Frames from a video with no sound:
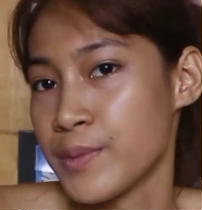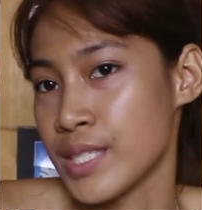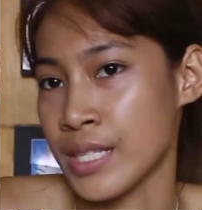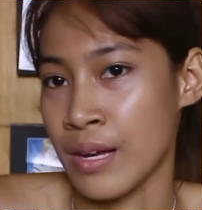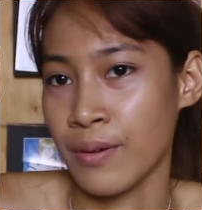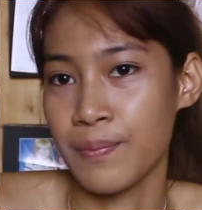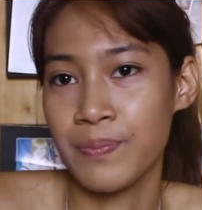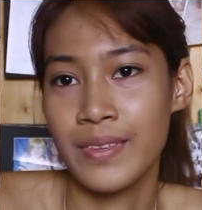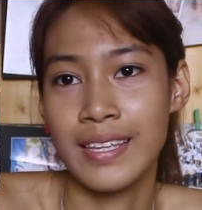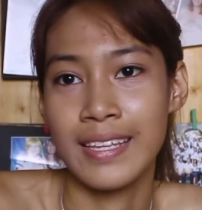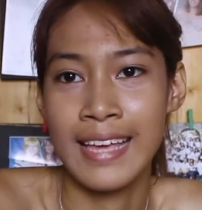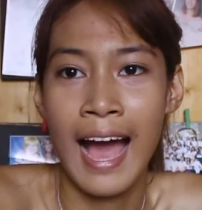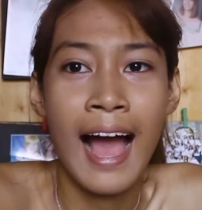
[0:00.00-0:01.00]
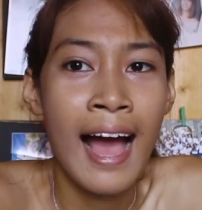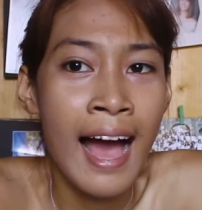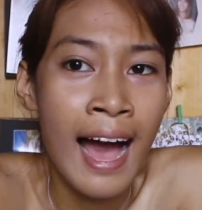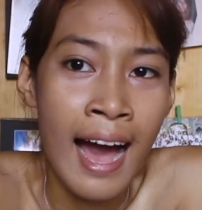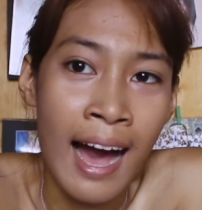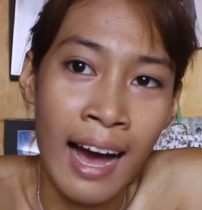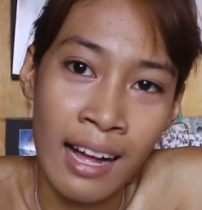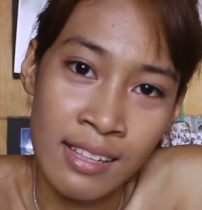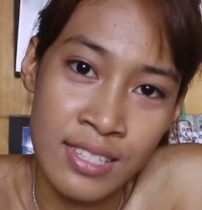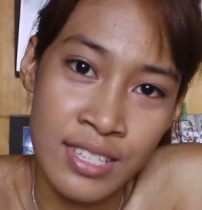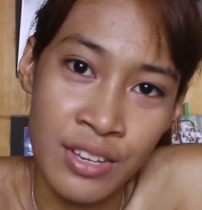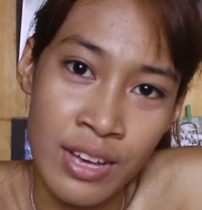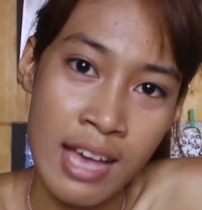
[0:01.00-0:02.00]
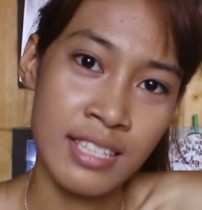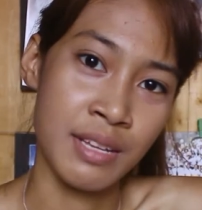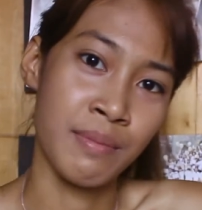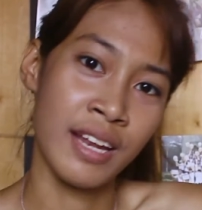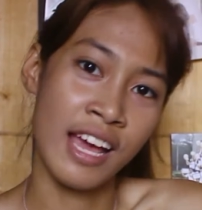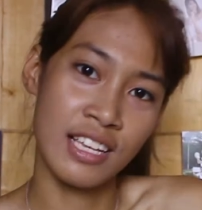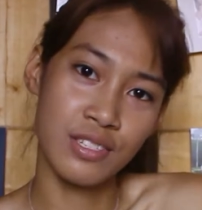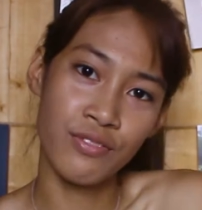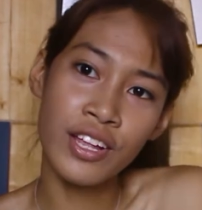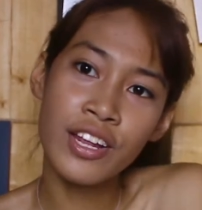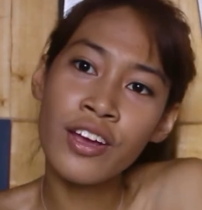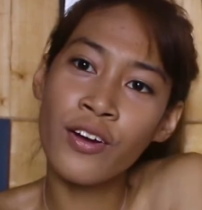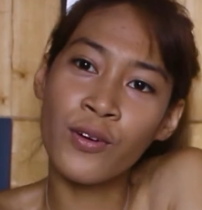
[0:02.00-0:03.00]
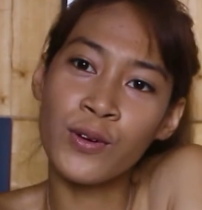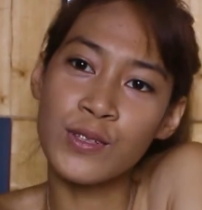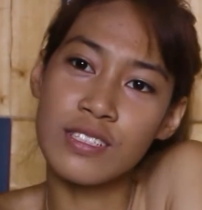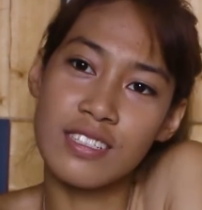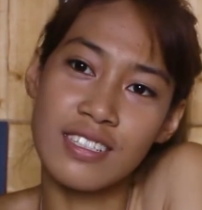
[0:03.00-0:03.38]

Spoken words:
So yeah, I'll see you guys in my next video.